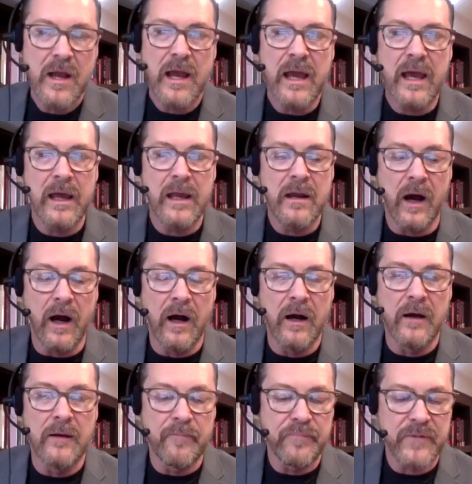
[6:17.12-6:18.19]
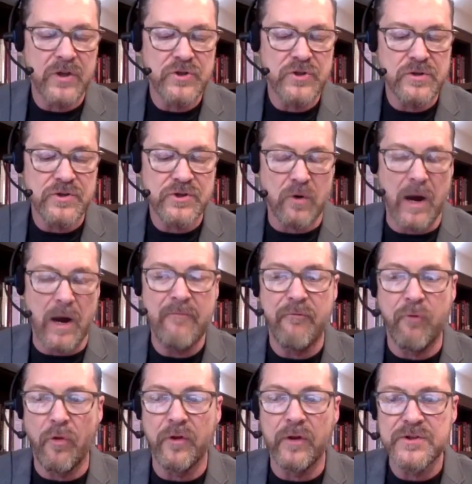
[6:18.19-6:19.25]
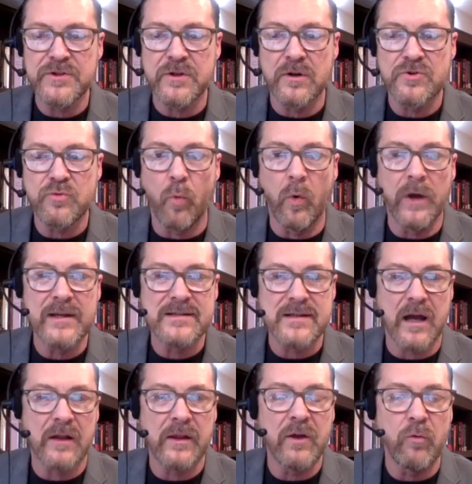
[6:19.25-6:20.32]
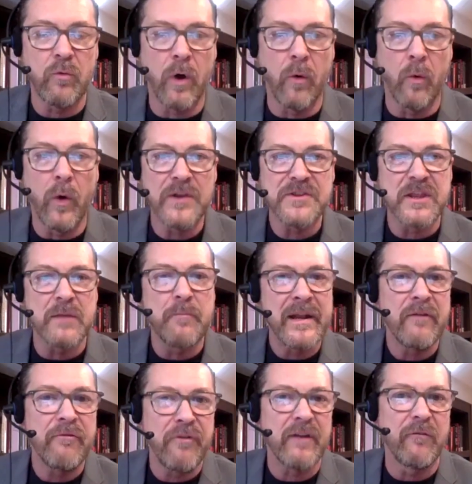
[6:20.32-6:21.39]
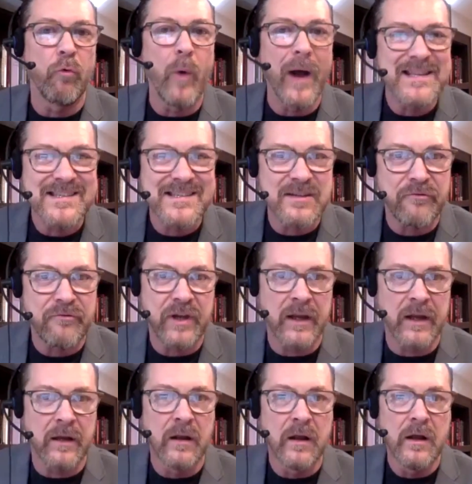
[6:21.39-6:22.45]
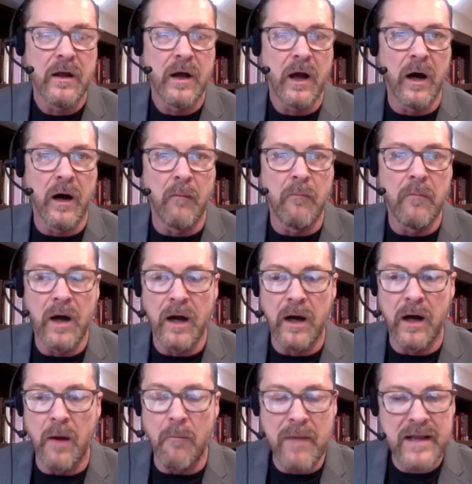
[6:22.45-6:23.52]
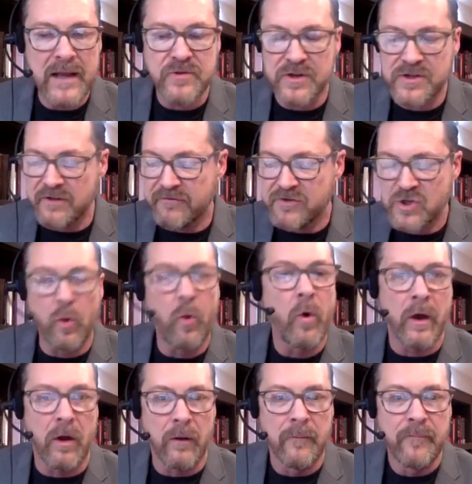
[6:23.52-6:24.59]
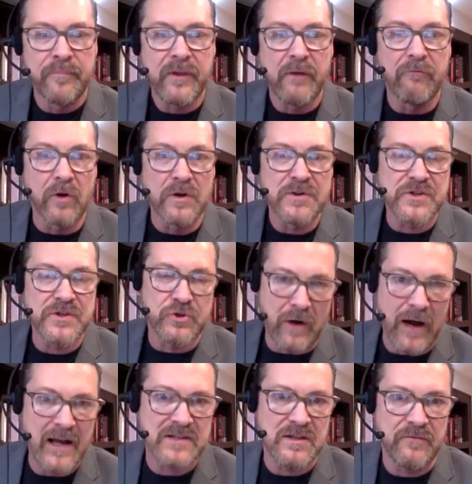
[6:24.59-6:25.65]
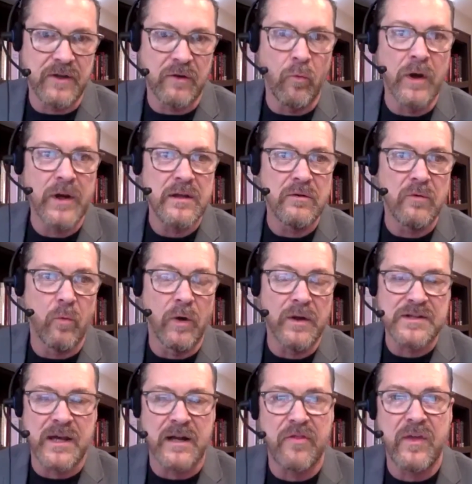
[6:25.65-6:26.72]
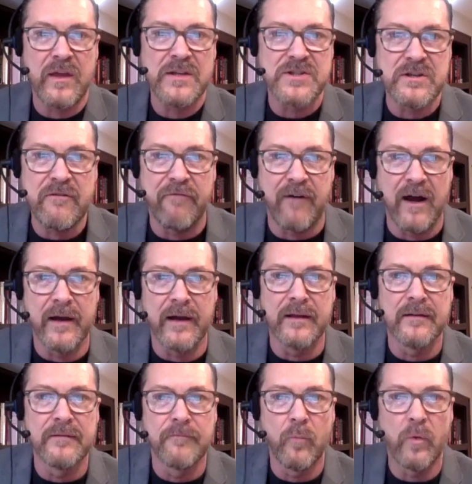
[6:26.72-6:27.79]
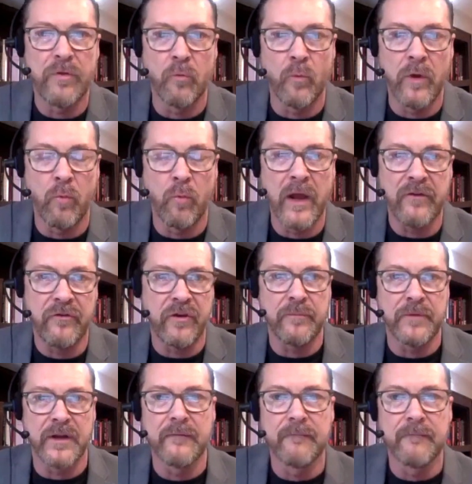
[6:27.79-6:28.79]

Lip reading: And could you describe for the listeners what's the benefit of wet sifting a matrix of soil versus dry sifting? What kind of things do you find with wet sifting?